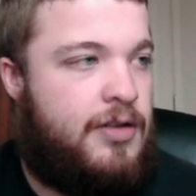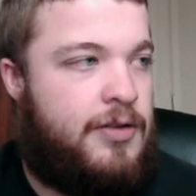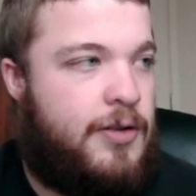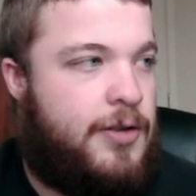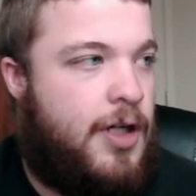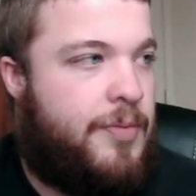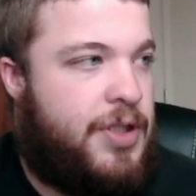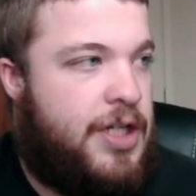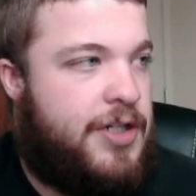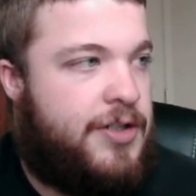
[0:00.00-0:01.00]
a good
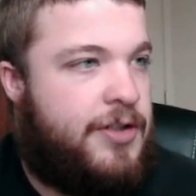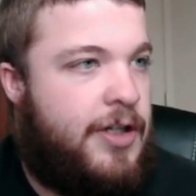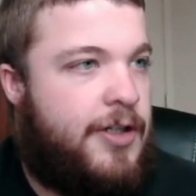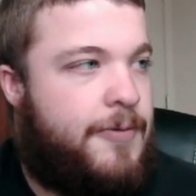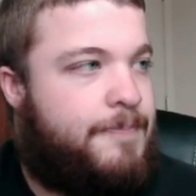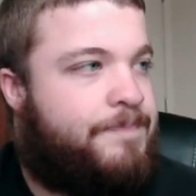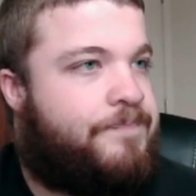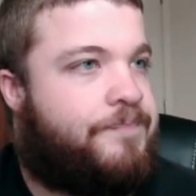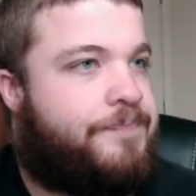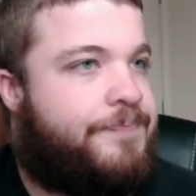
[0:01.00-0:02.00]
combination there.
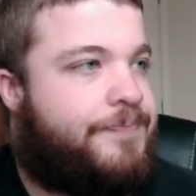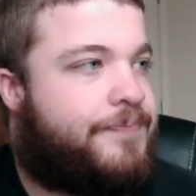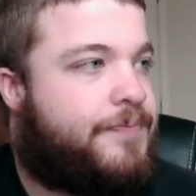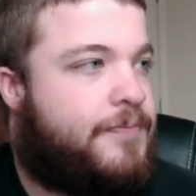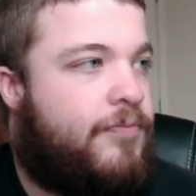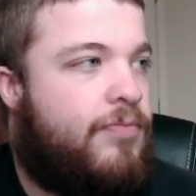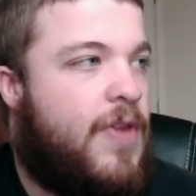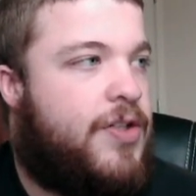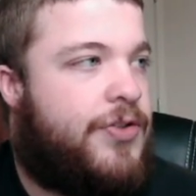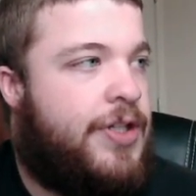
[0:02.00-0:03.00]

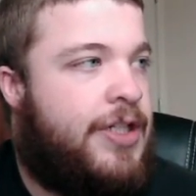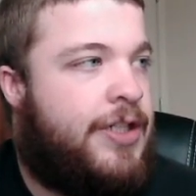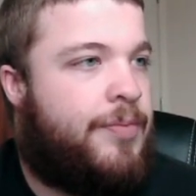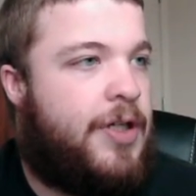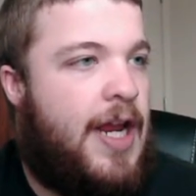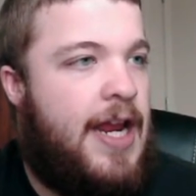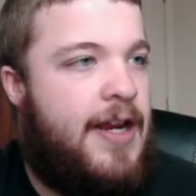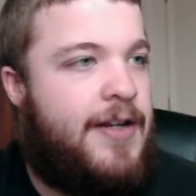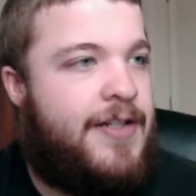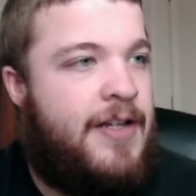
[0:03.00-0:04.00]
So then at number
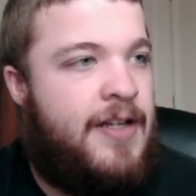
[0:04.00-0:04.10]
8,